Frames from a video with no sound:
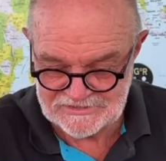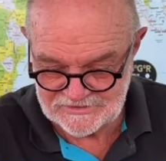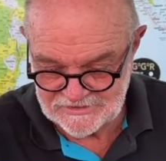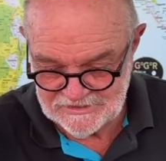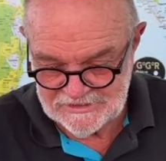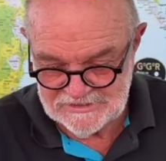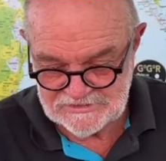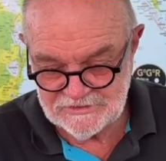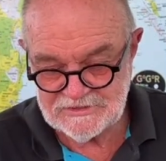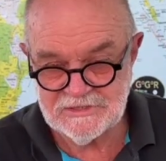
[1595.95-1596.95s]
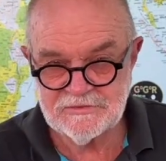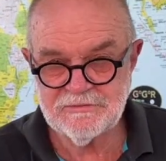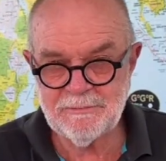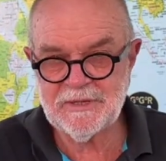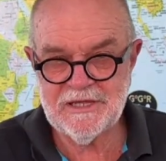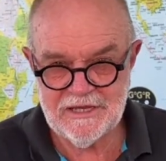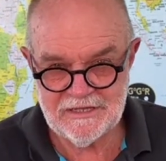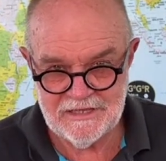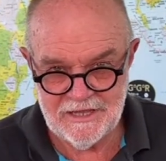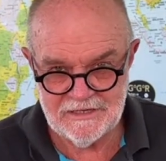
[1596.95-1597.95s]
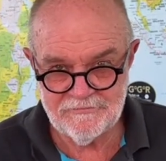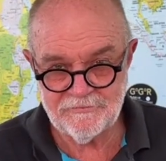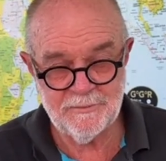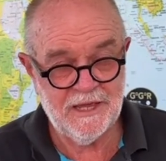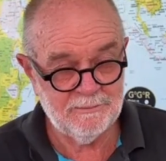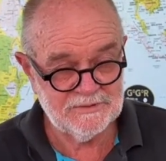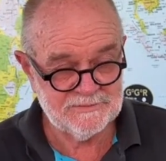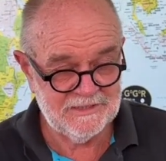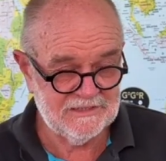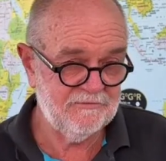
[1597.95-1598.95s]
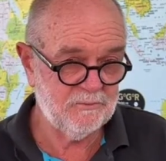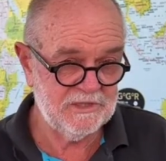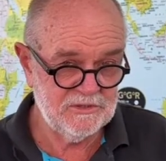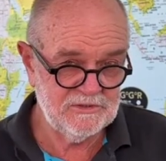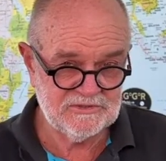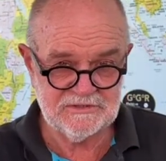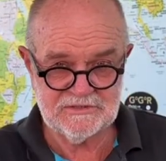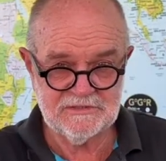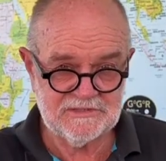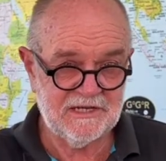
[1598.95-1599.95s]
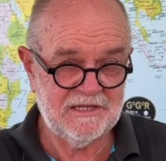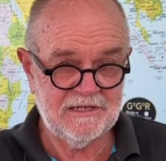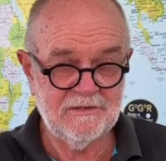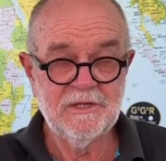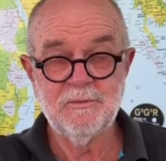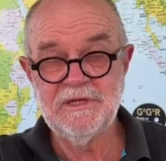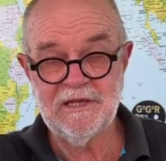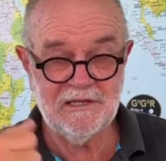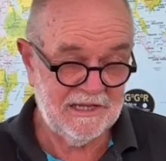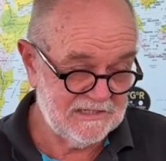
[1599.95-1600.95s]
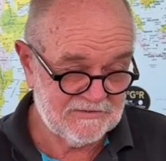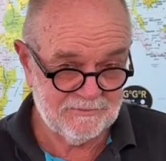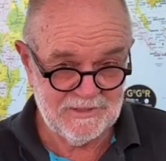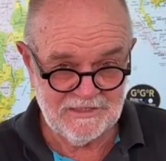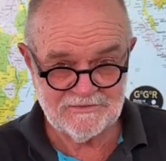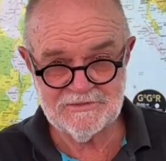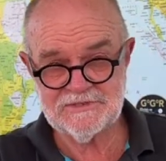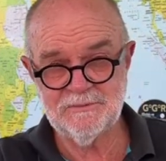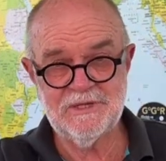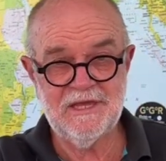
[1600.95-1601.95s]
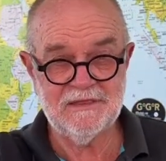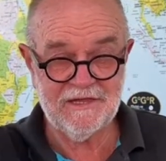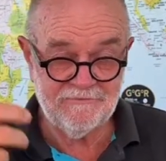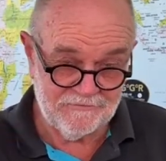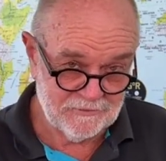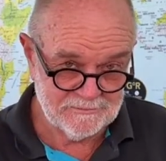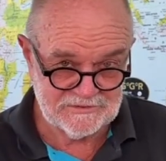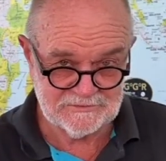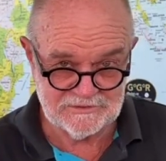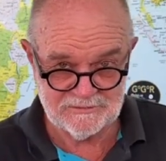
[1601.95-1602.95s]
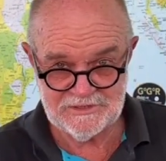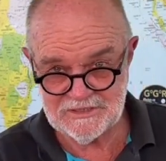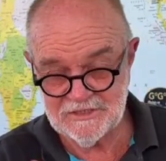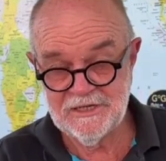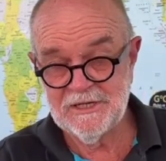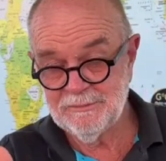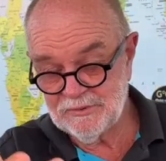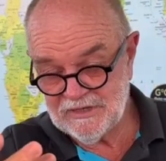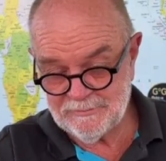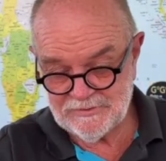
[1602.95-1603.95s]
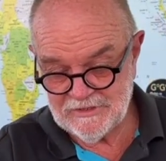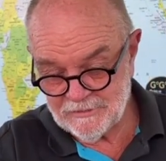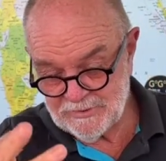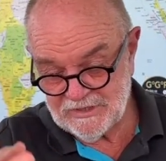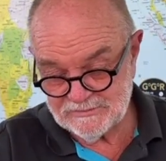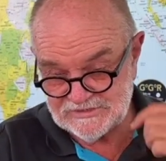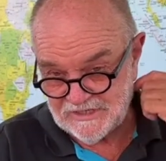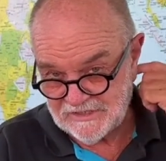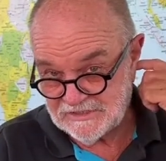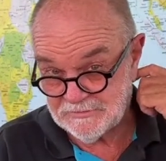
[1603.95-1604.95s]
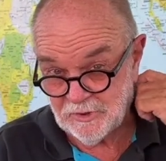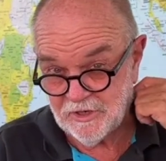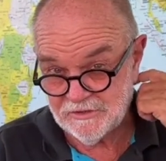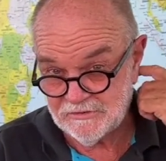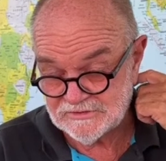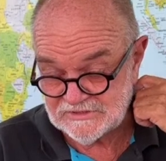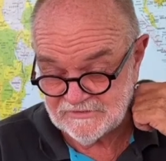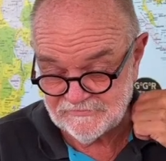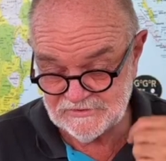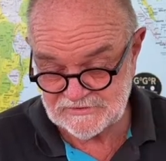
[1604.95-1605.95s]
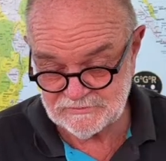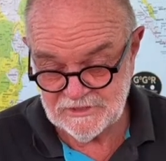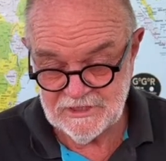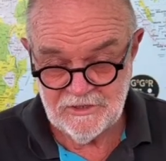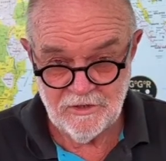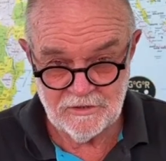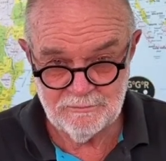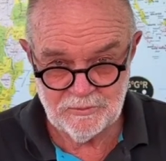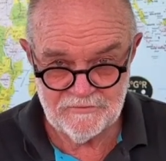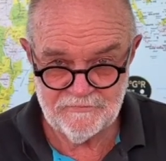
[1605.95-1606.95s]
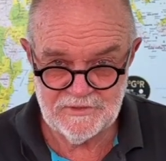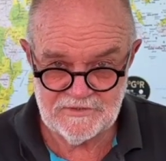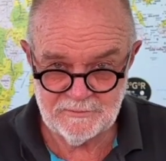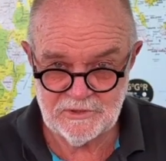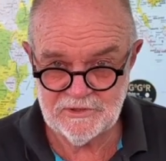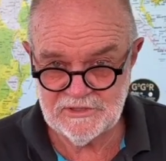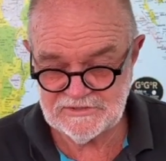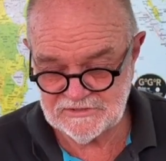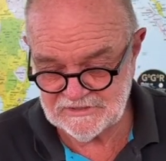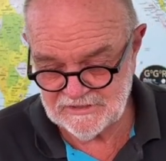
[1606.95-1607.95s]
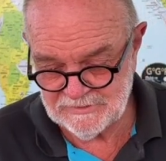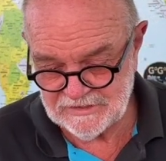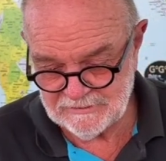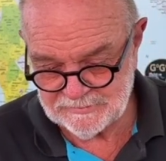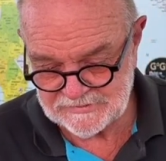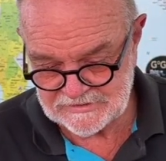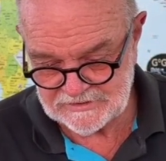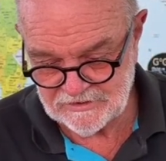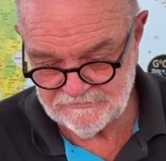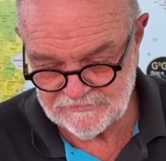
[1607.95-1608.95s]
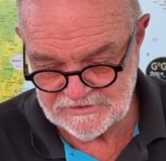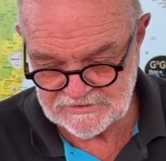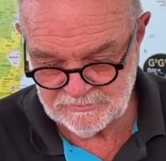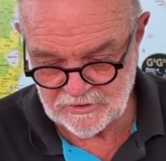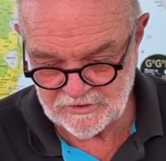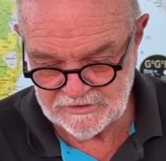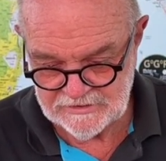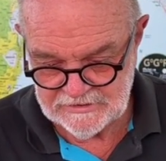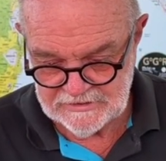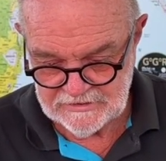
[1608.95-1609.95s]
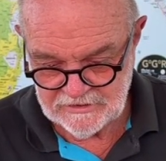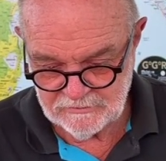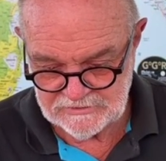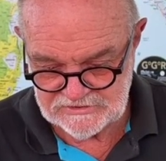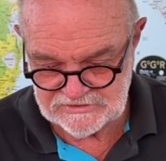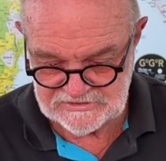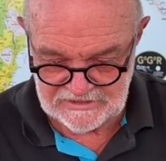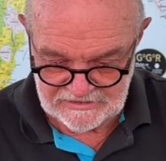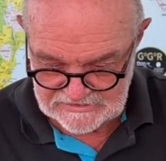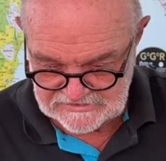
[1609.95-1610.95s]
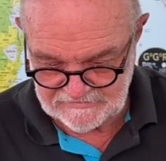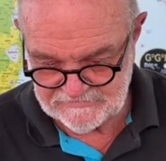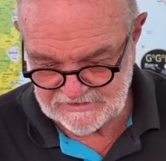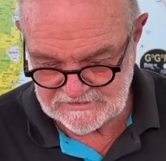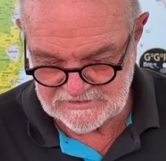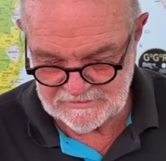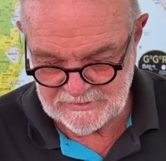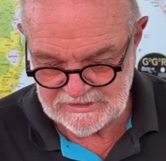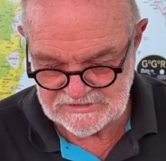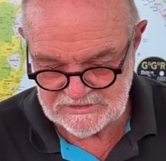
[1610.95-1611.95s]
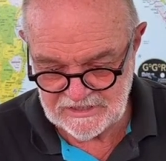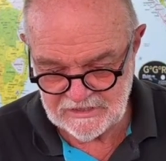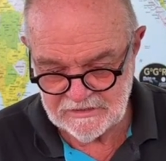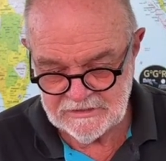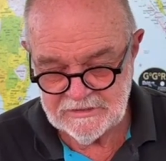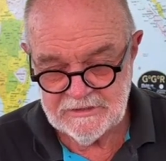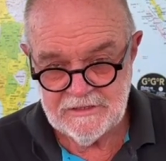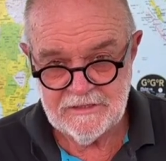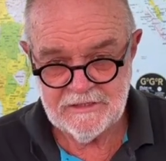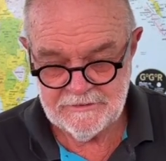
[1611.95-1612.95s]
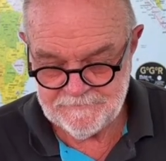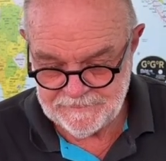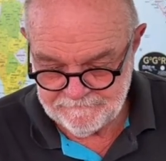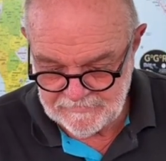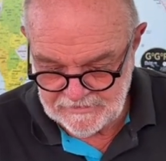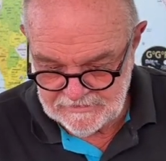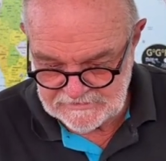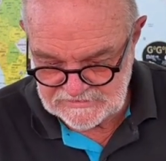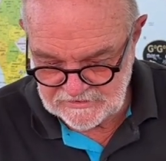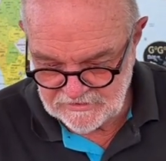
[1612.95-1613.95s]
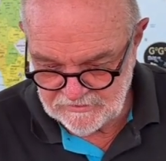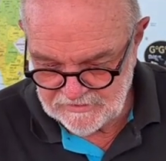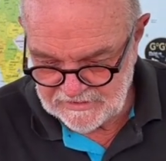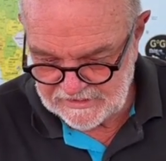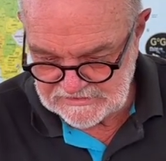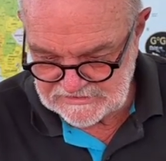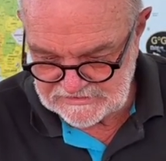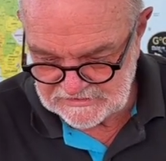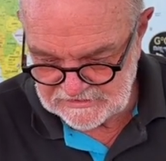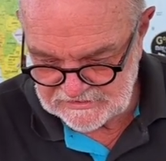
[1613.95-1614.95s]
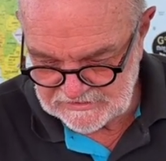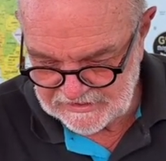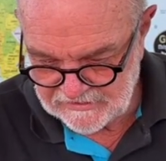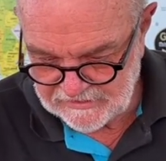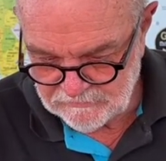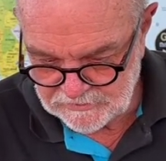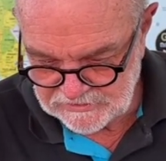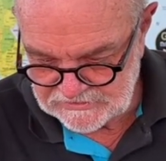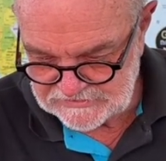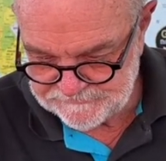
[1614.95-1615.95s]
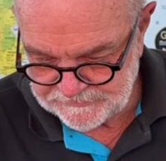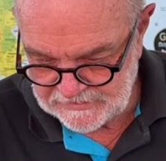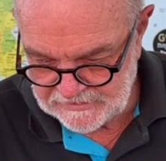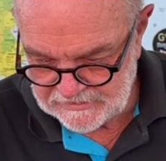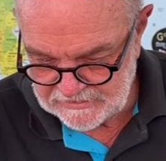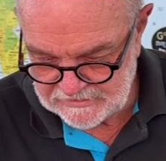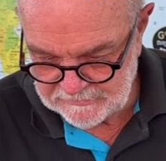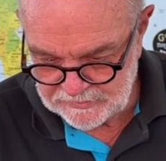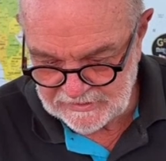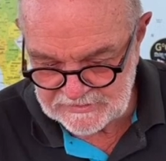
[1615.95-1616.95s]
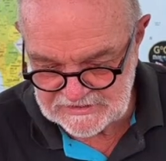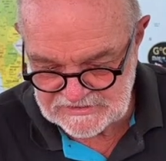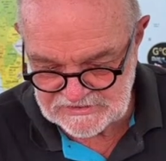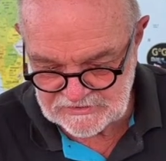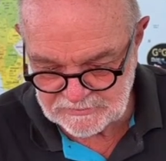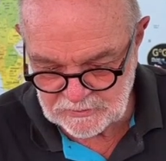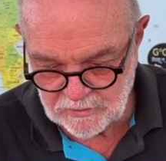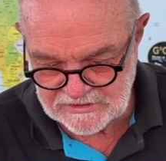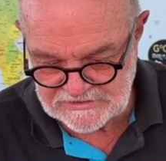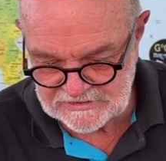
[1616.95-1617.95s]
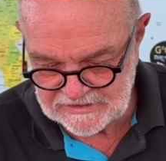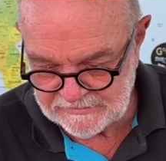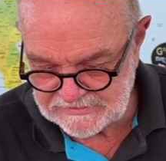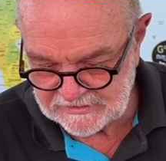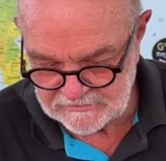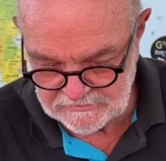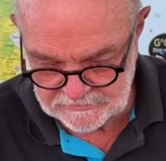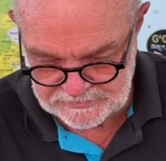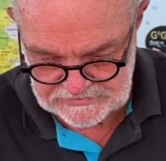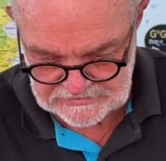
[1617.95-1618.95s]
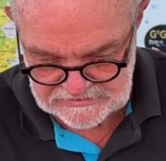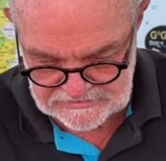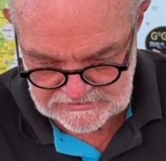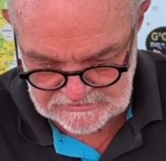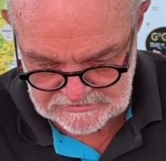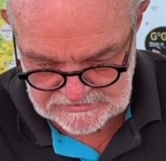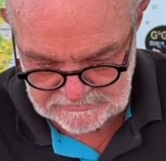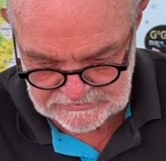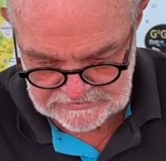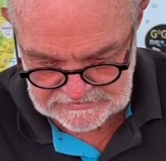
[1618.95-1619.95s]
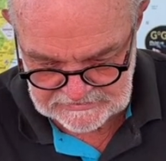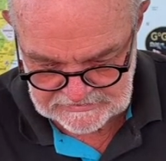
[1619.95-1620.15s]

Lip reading: So it's replicating that, and from our perspective, we use it instead of we get letters from the entrants and we get their films, which we can put up, and they'll be up starting tomorrow. You'll see the first onboard footage from Kirsten coming up hopefully tomorrow. We're just sending the stuff down to their manager now. So that's how that works. Bernardo Tessio stopped twice in Cape Town. Oops, I just lost my...